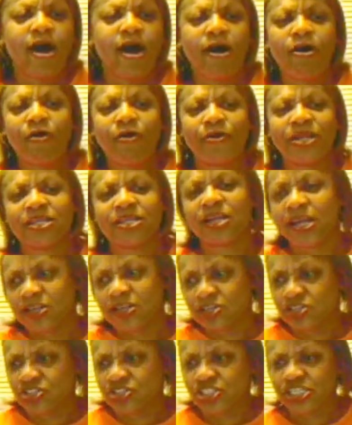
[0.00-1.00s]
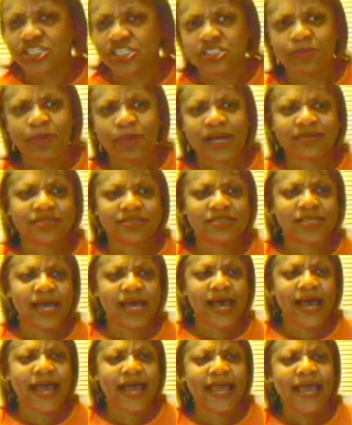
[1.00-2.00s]
Oh, and she's about to
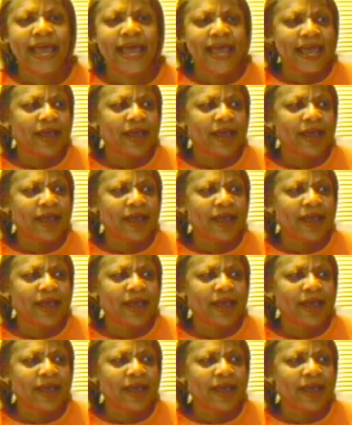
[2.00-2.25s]
die.